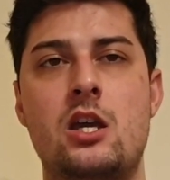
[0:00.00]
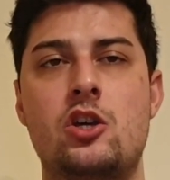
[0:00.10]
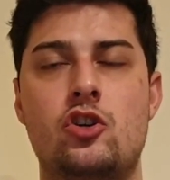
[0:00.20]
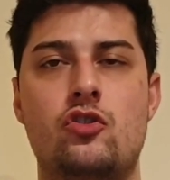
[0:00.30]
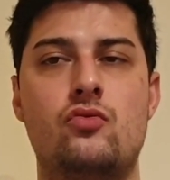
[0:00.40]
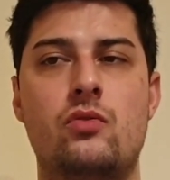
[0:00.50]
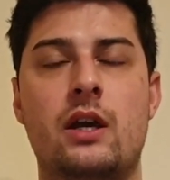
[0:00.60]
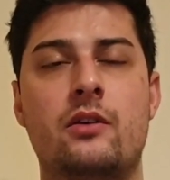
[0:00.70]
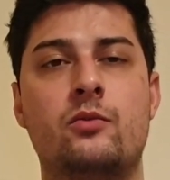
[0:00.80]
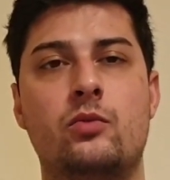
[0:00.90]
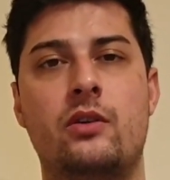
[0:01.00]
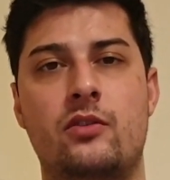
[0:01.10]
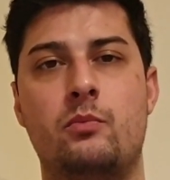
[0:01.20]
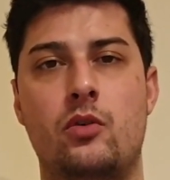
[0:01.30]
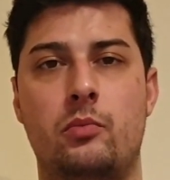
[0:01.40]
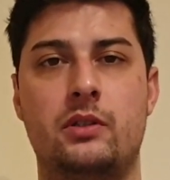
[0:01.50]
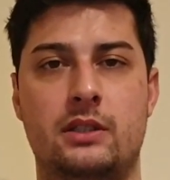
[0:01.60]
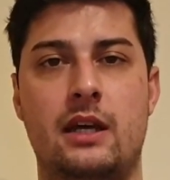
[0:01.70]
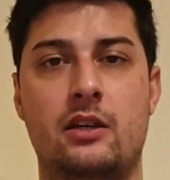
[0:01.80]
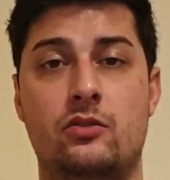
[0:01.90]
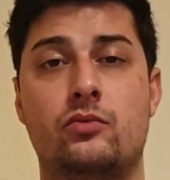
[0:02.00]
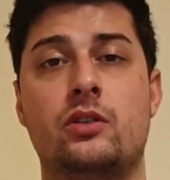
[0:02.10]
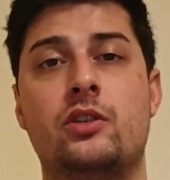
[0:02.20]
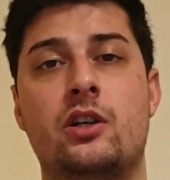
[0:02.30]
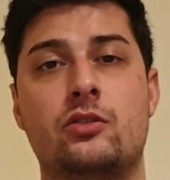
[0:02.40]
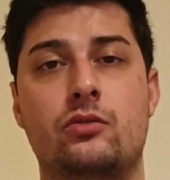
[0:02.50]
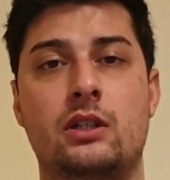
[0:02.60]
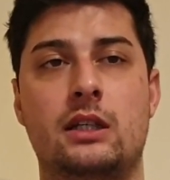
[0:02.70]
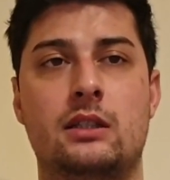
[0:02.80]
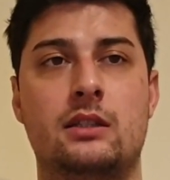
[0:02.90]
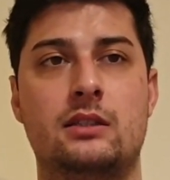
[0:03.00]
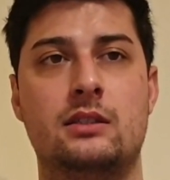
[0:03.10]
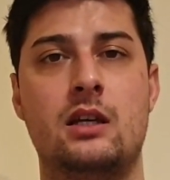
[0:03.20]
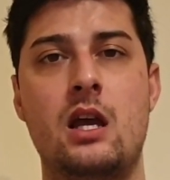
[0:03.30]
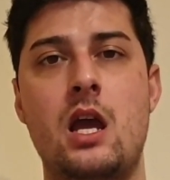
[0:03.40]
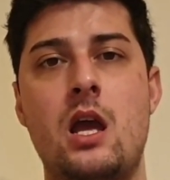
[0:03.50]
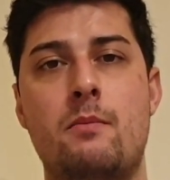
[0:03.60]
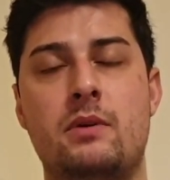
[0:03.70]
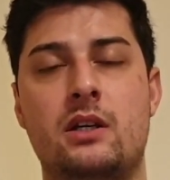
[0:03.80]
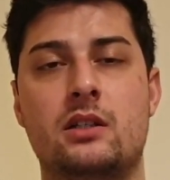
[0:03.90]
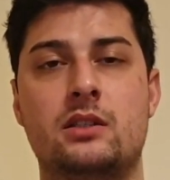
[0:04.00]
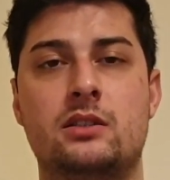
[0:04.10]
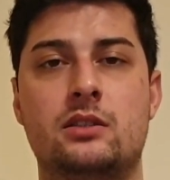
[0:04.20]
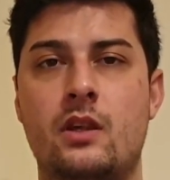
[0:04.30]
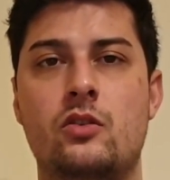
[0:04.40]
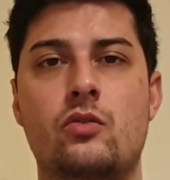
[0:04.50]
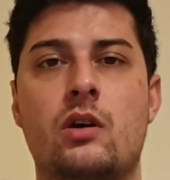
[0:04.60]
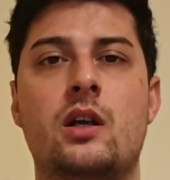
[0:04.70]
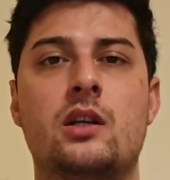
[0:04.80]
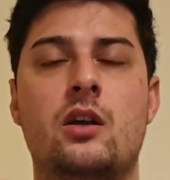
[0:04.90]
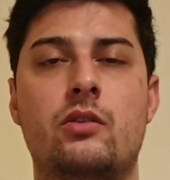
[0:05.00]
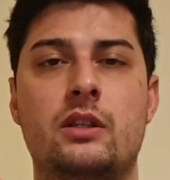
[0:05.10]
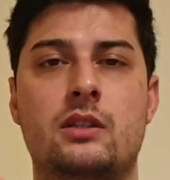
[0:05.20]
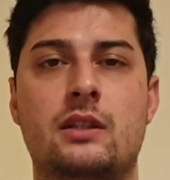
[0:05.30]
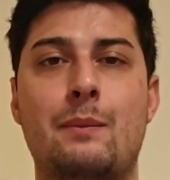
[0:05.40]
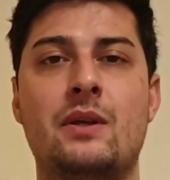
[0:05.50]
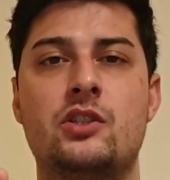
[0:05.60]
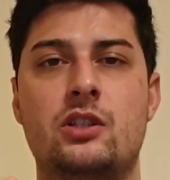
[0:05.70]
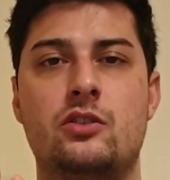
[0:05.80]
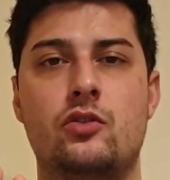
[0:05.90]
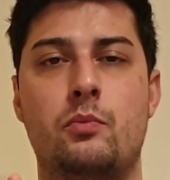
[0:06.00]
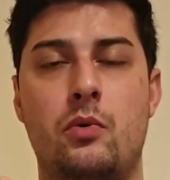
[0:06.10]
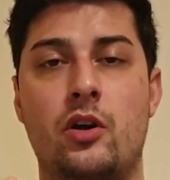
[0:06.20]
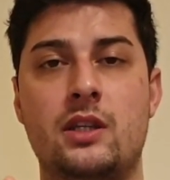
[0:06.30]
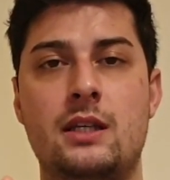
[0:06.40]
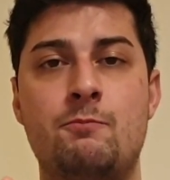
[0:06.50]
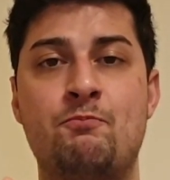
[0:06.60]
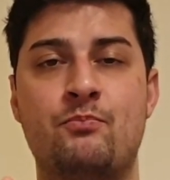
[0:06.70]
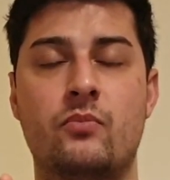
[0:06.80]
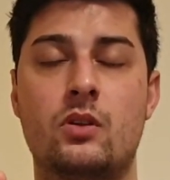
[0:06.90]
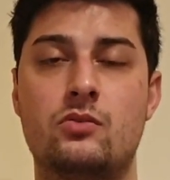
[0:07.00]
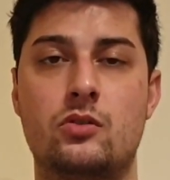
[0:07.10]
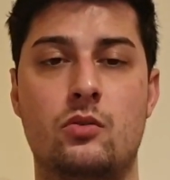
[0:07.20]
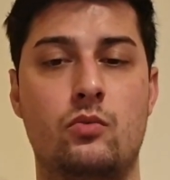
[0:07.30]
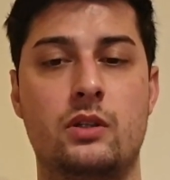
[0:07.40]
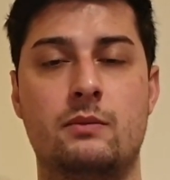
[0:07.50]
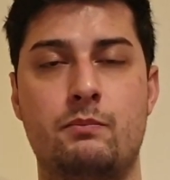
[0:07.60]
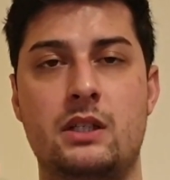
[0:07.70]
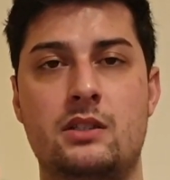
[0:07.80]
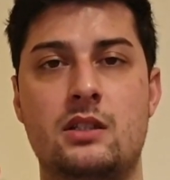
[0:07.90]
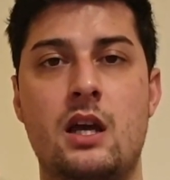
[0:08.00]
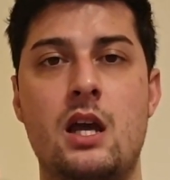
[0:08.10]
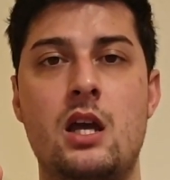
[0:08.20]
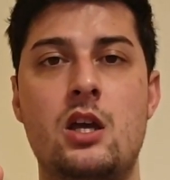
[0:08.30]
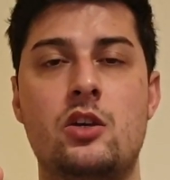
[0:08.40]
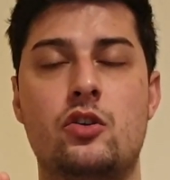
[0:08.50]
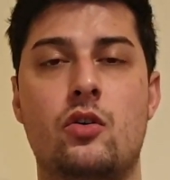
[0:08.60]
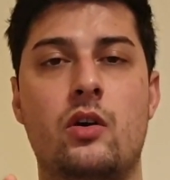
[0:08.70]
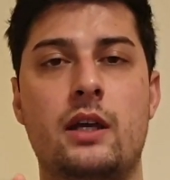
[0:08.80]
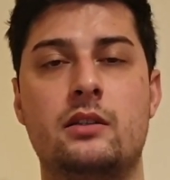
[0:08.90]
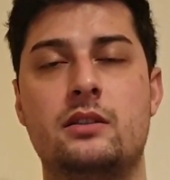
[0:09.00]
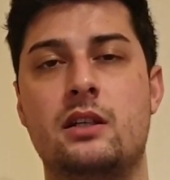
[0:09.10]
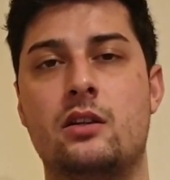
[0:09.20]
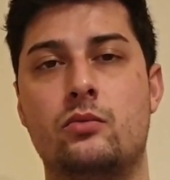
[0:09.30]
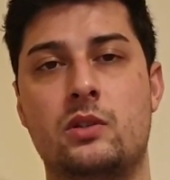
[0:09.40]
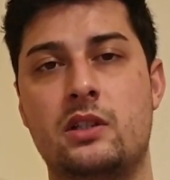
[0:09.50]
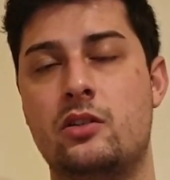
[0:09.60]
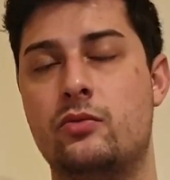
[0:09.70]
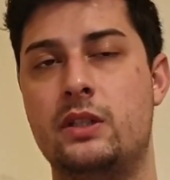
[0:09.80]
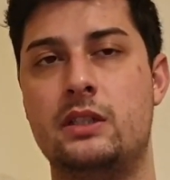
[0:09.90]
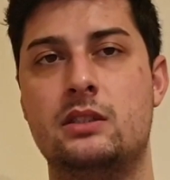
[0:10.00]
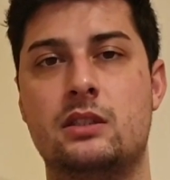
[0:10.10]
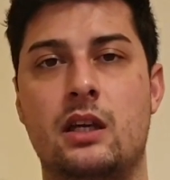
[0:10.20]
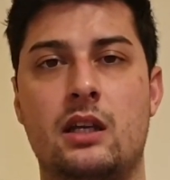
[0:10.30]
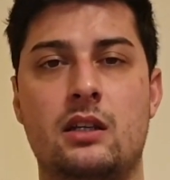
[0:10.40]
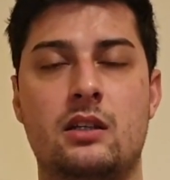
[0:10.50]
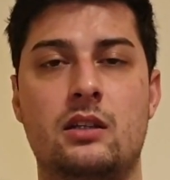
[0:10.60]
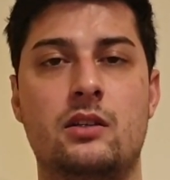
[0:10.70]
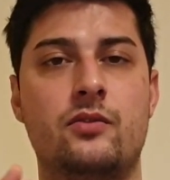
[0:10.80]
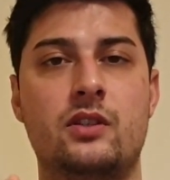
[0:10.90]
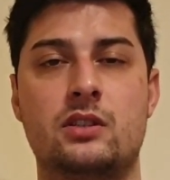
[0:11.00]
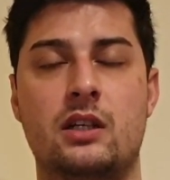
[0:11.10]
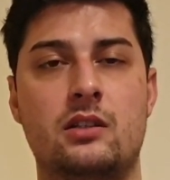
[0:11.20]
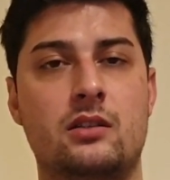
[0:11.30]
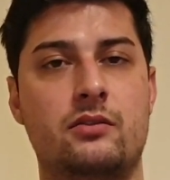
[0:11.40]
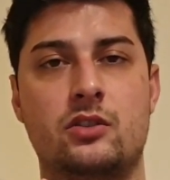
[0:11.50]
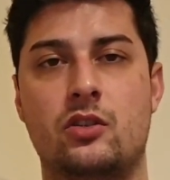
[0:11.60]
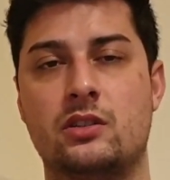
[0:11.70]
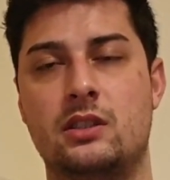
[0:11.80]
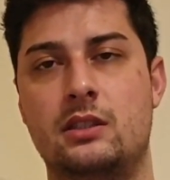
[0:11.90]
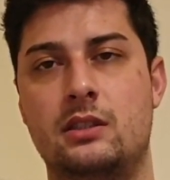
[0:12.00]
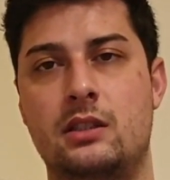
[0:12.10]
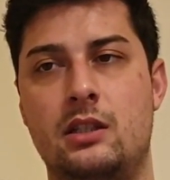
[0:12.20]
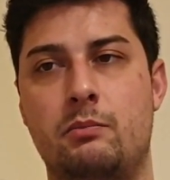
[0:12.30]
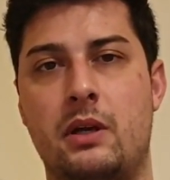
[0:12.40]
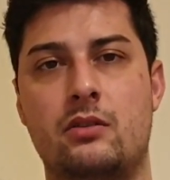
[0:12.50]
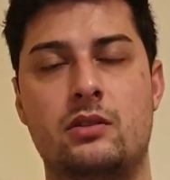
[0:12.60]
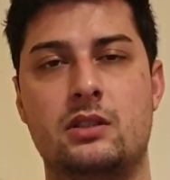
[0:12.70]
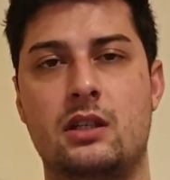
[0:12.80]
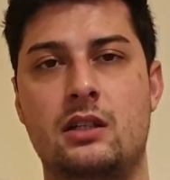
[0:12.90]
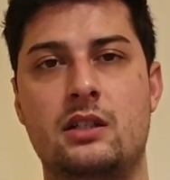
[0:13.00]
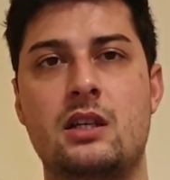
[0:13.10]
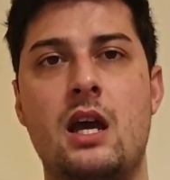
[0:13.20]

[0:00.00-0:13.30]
You have to have a proper diet when you are doing this, because you are already damaging your body. So what means your LDL will increase, and other things like the liver toxicity, pancreas, kidneys,